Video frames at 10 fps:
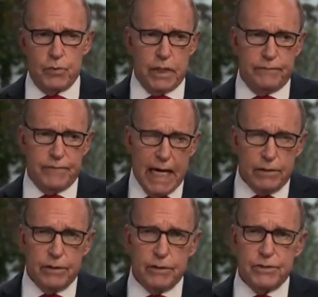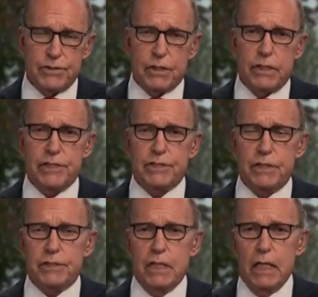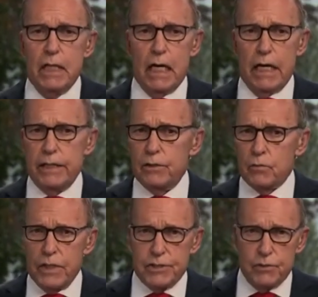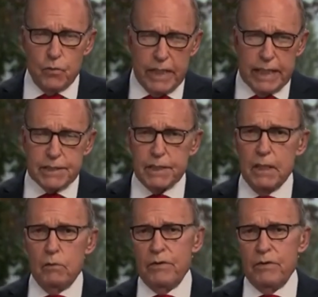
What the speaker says: We have doubted her seriousness in the recent weeks.